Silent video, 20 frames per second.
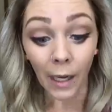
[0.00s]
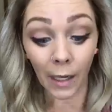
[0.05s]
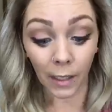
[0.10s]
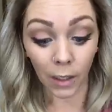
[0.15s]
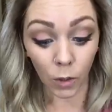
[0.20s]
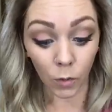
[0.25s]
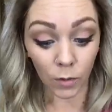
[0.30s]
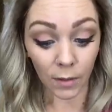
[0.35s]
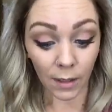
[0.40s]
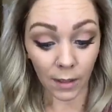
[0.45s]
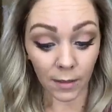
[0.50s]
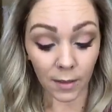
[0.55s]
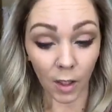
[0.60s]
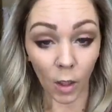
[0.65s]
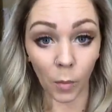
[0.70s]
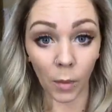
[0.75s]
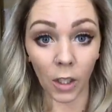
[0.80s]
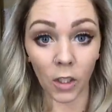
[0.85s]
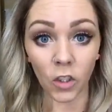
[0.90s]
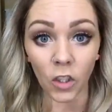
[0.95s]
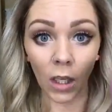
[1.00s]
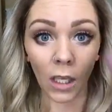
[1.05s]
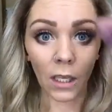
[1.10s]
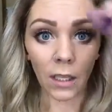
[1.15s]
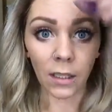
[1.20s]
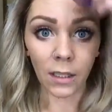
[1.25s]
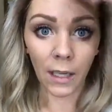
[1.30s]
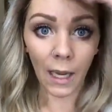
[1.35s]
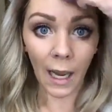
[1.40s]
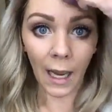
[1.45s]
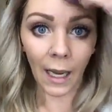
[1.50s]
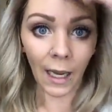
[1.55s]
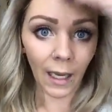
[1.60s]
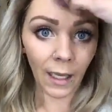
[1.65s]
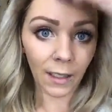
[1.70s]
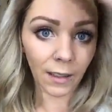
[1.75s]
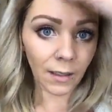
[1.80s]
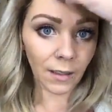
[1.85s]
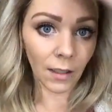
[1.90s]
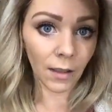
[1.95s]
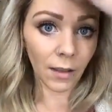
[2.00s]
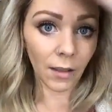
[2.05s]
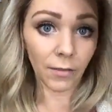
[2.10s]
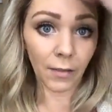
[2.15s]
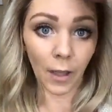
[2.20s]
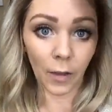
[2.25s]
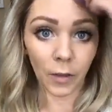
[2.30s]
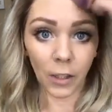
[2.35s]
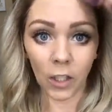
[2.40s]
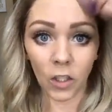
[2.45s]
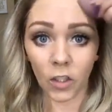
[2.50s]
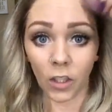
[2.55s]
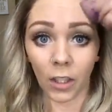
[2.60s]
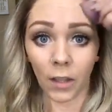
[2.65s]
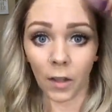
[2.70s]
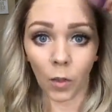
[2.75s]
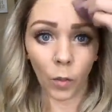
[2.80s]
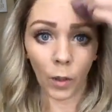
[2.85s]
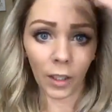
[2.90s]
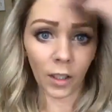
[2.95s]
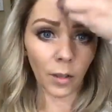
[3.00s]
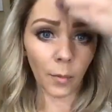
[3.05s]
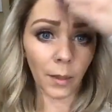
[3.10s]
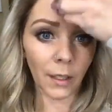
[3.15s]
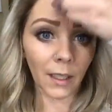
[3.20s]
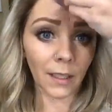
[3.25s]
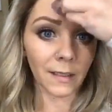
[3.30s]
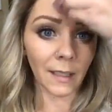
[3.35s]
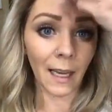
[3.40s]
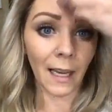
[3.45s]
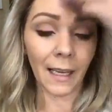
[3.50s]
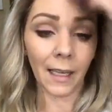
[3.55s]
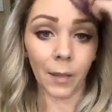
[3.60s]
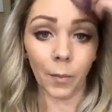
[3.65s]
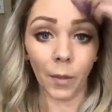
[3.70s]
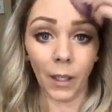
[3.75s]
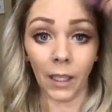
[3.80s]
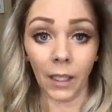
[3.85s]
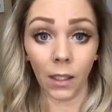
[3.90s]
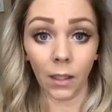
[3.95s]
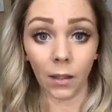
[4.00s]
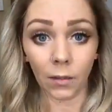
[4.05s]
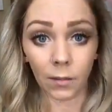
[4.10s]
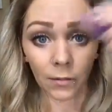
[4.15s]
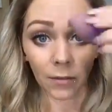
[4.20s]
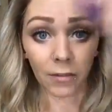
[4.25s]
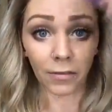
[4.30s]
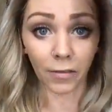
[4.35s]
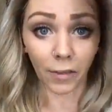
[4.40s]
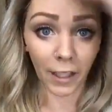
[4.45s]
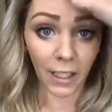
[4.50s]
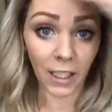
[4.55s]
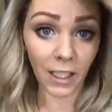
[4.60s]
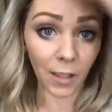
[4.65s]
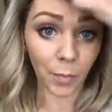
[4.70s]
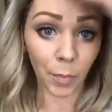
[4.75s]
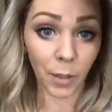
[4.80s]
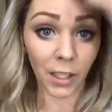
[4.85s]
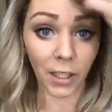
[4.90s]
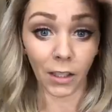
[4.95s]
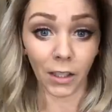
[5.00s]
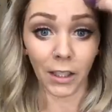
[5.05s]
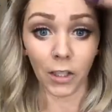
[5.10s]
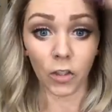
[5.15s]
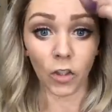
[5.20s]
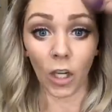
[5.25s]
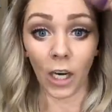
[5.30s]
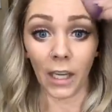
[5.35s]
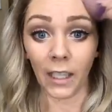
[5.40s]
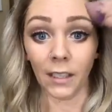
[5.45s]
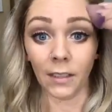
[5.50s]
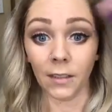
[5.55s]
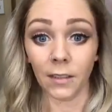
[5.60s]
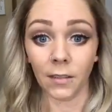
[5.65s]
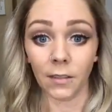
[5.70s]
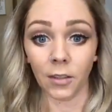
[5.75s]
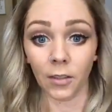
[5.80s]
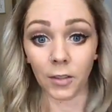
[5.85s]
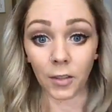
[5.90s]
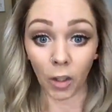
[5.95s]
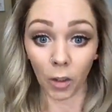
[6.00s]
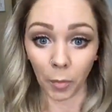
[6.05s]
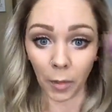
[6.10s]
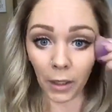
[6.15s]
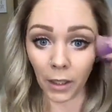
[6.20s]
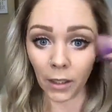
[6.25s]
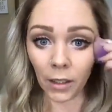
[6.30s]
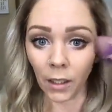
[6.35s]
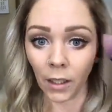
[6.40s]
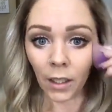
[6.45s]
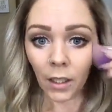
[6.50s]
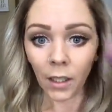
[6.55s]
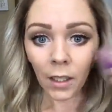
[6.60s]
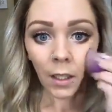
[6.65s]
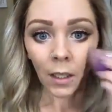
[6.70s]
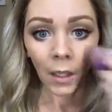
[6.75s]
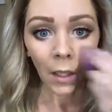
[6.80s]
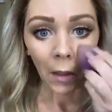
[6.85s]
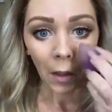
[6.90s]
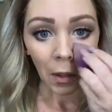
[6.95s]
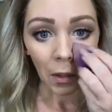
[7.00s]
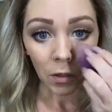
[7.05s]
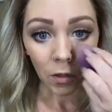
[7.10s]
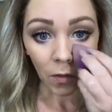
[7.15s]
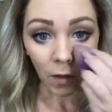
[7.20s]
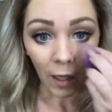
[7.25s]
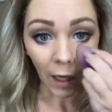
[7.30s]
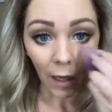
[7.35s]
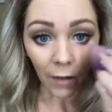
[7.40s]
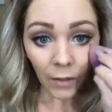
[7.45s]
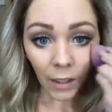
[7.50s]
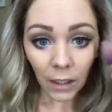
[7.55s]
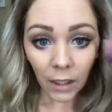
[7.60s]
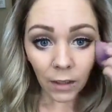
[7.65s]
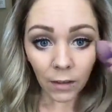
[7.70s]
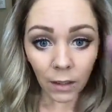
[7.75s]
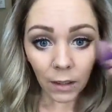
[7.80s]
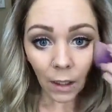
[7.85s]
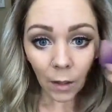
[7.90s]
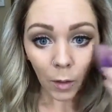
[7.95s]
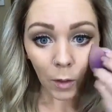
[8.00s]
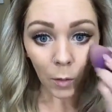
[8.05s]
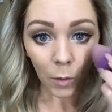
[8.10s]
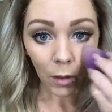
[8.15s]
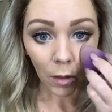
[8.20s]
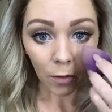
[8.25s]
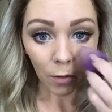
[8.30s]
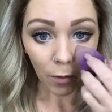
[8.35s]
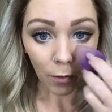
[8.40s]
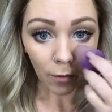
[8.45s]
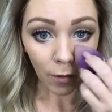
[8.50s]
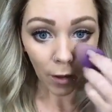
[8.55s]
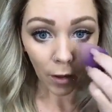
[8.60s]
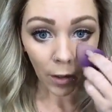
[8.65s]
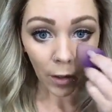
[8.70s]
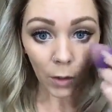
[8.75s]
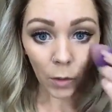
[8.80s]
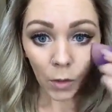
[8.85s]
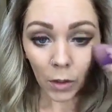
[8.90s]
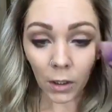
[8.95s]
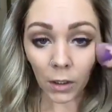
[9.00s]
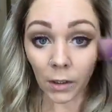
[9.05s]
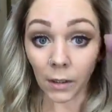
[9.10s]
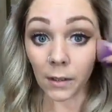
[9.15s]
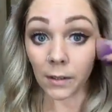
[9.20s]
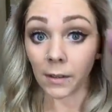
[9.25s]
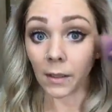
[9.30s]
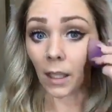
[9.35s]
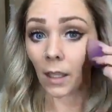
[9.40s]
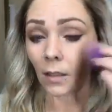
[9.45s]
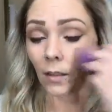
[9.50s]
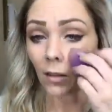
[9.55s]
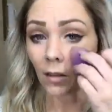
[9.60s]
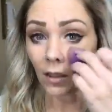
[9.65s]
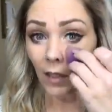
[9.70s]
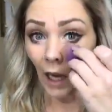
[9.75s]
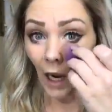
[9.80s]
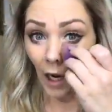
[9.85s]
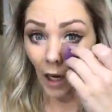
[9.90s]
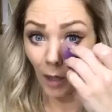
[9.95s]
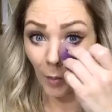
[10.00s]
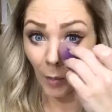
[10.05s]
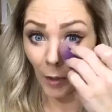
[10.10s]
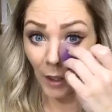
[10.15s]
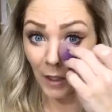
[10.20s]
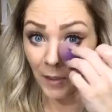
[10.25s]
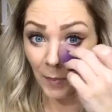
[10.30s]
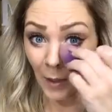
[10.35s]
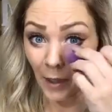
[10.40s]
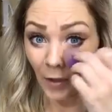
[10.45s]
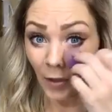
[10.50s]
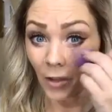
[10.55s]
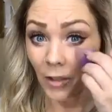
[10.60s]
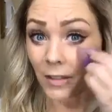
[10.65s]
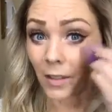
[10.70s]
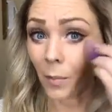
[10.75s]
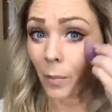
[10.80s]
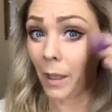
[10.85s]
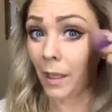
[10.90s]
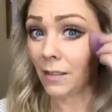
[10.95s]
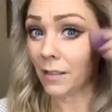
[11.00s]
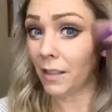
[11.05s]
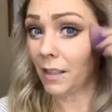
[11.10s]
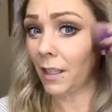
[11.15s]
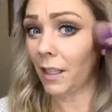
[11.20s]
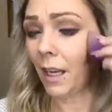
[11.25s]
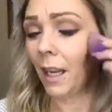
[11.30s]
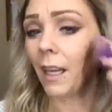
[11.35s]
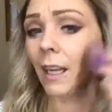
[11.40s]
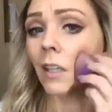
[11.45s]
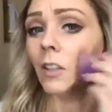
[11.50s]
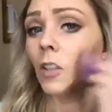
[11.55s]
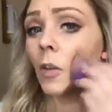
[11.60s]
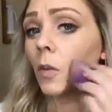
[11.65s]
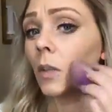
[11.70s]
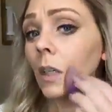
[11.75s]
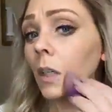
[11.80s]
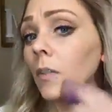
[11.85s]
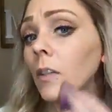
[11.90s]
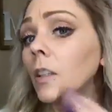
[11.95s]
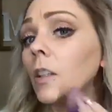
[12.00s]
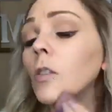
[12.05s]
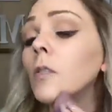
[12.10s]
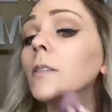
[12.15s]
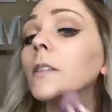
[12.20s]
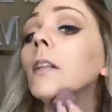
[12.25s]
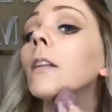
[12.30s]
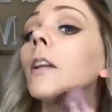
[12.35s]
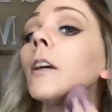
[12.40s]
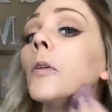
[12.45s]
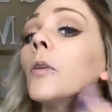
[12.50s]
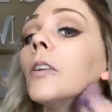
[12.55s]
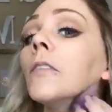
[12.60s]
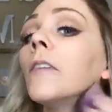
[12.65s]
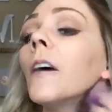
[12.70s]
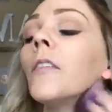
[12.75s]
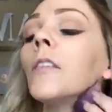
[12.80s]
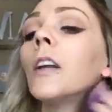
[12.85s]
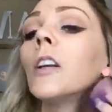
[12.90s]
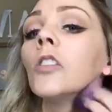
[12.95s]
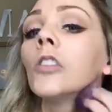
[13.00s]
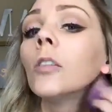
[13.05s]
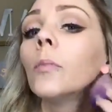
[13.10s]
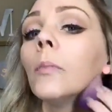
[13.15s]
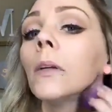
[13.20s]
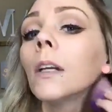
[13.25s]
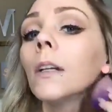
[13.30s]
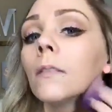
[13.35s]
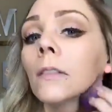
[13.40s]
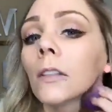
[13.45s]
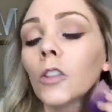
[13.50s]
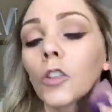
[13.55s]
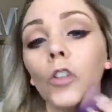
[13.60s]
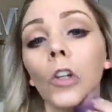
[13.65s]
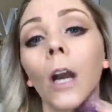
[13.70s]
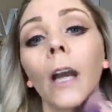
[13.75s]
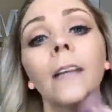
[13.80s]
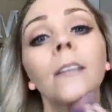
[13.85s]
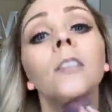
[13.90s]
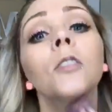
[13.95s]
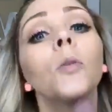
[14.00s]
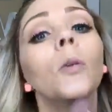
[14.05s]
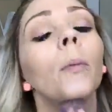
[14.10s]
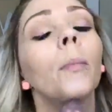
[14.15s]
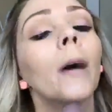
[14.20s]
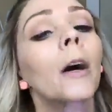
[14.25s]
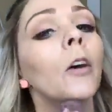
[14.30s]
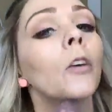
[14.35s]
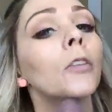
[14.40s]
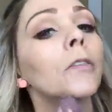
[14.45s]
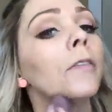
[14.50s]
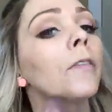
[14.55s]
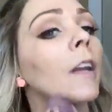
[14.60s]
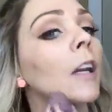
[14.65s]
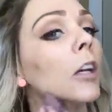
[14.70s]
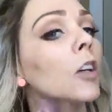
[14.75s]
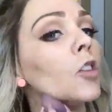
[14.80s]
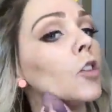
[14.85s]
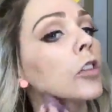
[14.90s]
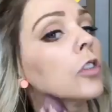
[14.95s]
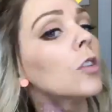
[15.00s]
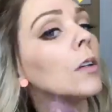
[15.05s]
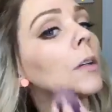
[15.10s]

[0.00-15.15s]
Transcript: use this so much and not the foundation in the winter, because I am like flaky, peeling dry. It's disturbing. Do they have anything that will work for very oily skin? Yeah, our pressed powder is amazing, and you can even use the liquid foundation because it dries to a powdered finish.